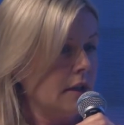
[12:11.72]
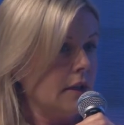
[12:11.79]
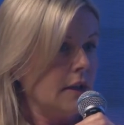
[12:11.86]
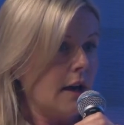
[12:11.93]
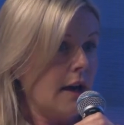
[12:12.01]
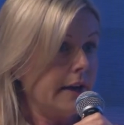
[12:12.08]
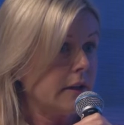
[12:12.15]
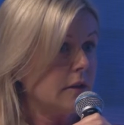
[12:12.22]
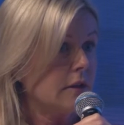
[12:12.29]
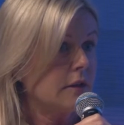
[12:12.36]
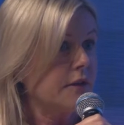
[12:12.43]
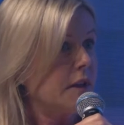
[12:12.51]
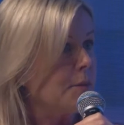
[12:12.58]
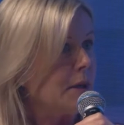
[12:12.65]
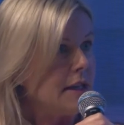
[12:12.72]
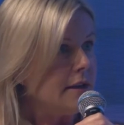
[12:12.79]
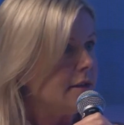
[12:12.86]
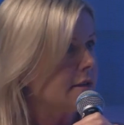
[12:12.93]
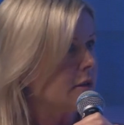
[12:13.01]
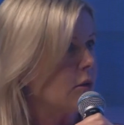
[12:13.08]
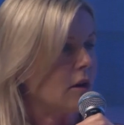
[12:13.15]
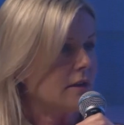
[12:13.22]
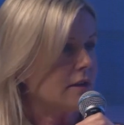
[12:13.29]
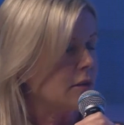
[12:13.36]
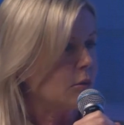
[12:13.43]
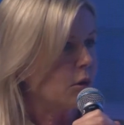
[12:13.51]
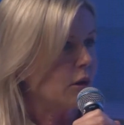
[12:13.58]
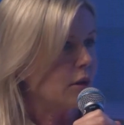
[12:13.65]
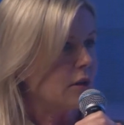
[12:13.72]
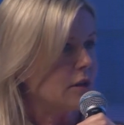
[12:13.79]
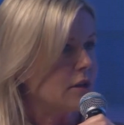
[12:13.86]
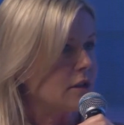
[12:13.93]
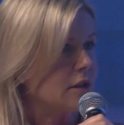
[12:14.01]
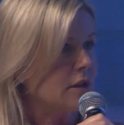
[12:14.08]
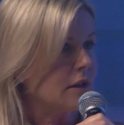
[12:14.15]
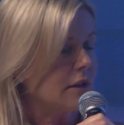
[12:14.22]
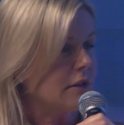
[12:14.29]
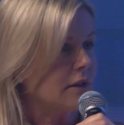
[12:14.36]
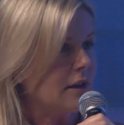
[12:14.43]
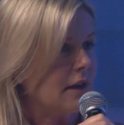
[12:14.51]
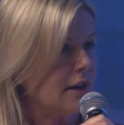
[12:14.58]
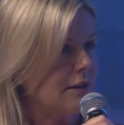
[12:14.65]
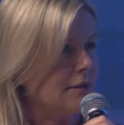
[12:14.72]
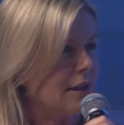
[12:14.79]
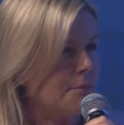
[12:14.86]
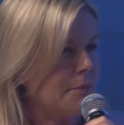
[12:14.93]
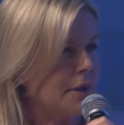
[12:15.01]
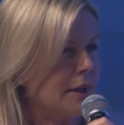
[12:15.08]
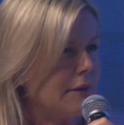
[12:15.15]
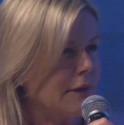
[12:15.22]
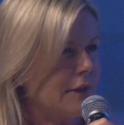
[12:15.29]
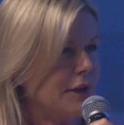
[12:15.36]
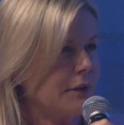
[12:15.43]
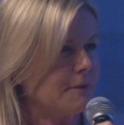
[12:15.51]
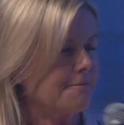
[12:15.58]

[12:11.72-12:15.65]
hired VPs across the world. Like, how's that been for you?